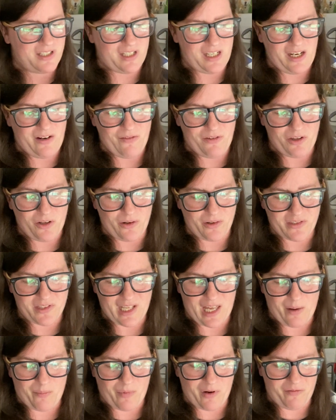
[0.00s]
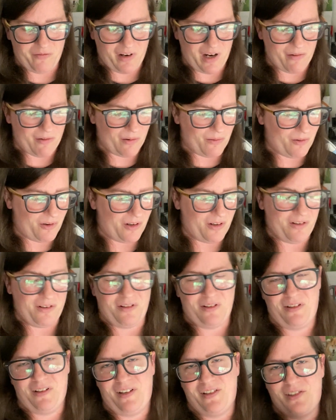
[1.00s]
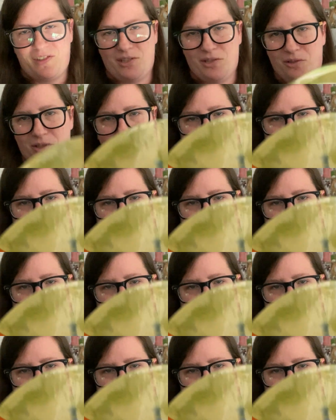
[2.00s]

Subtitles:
even though it's not my favorite one, it's still